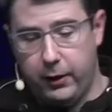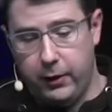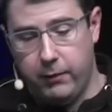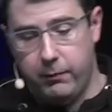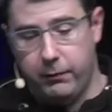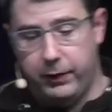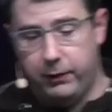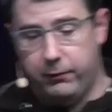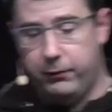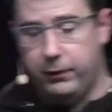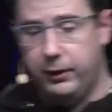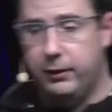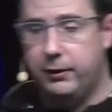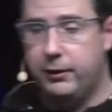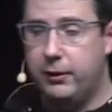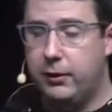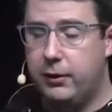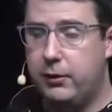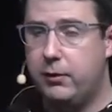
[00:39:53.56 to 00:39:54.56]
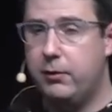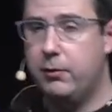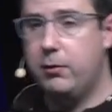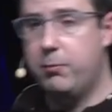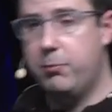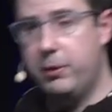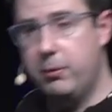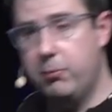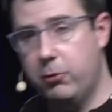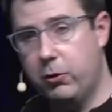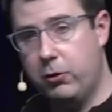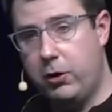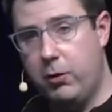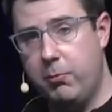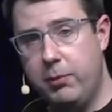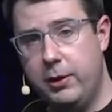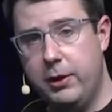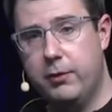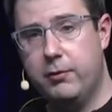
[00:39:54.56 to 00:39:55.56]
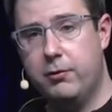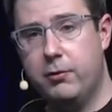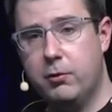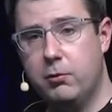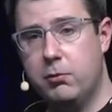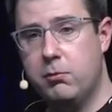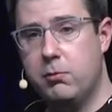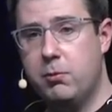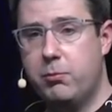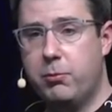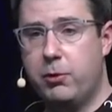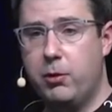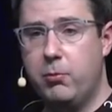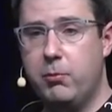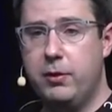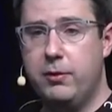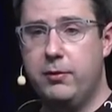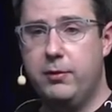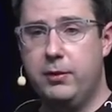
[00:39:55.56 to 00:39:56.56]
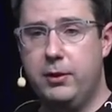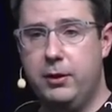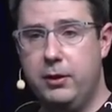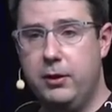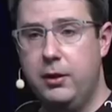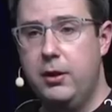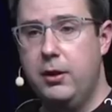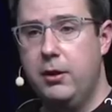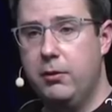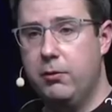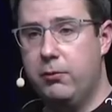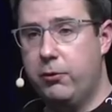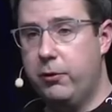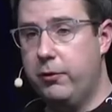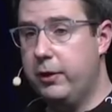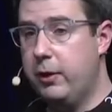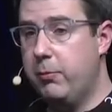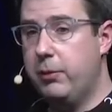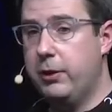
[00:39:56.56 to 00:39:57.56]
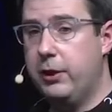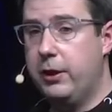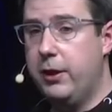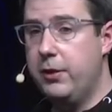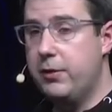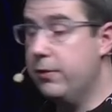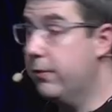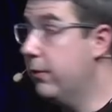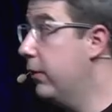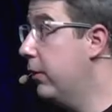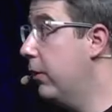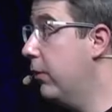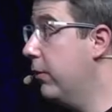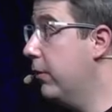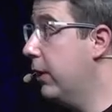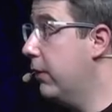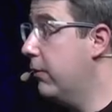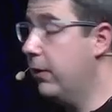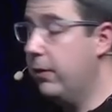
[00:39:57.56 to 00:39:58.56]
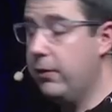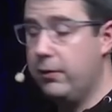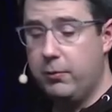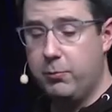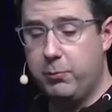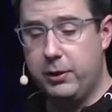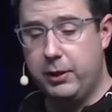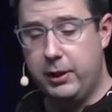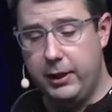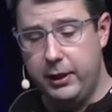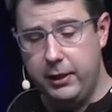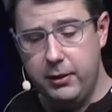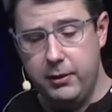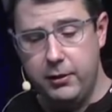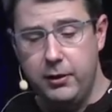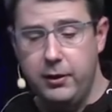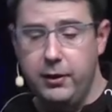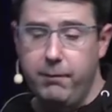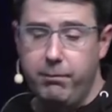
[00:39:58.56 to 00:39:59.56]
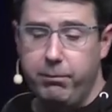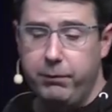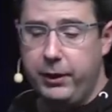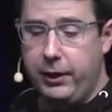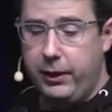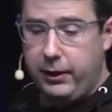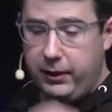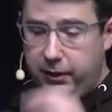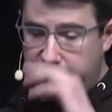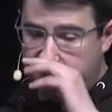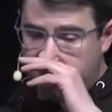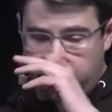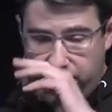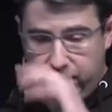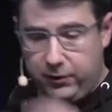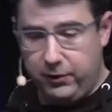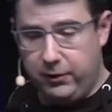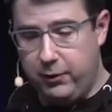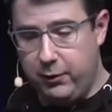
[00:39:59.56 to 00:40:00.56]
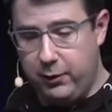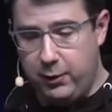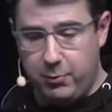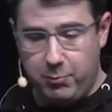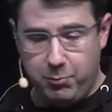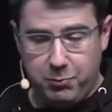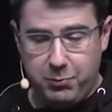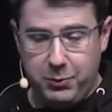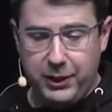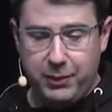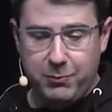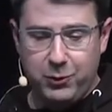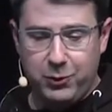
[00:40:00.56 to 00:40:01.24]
um, I think they're a bit more complex, so we will probably see the first applications in those areas a bit later. And the big